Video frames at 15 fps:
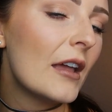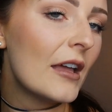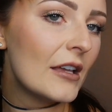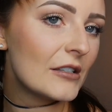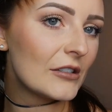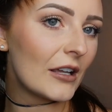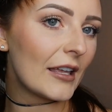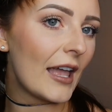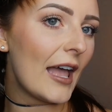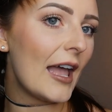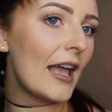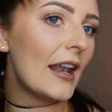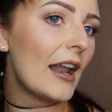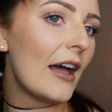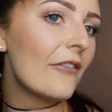So
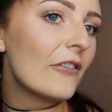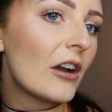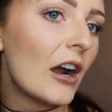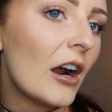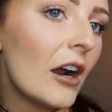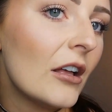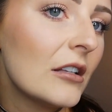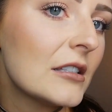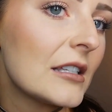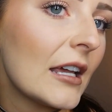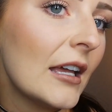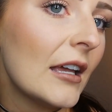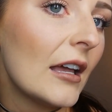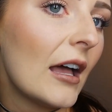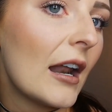again, I've curled it
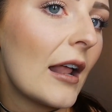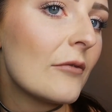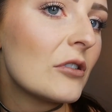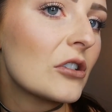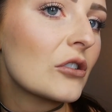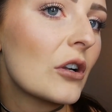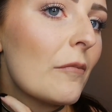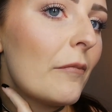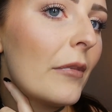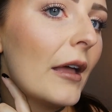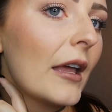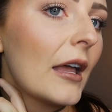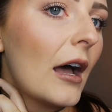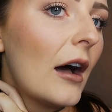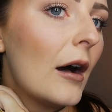and I'm just going to pick
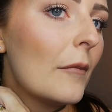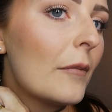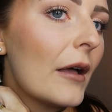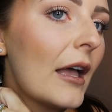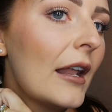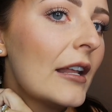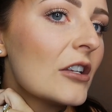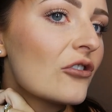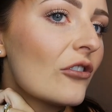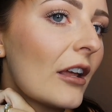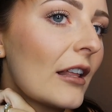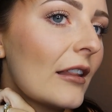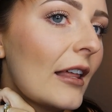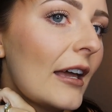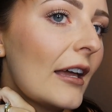it up in its
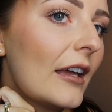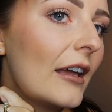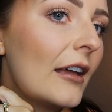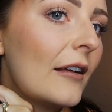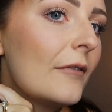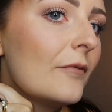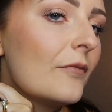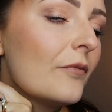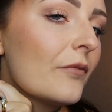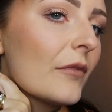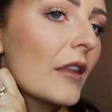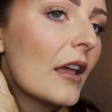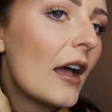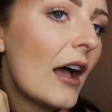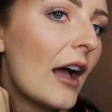ringlet
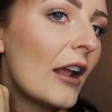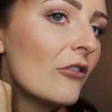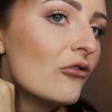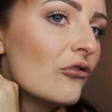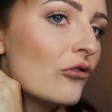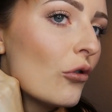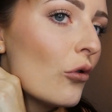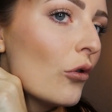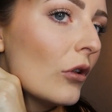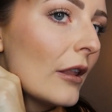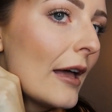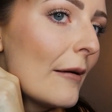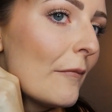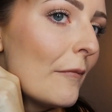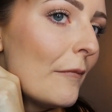and roll it
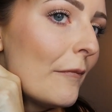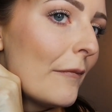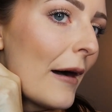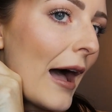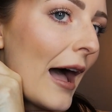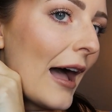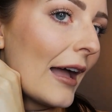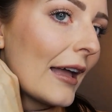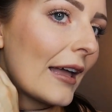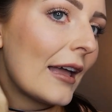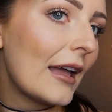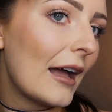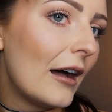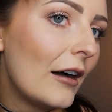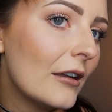back
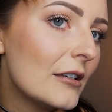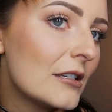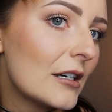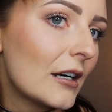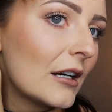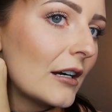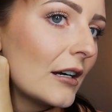under.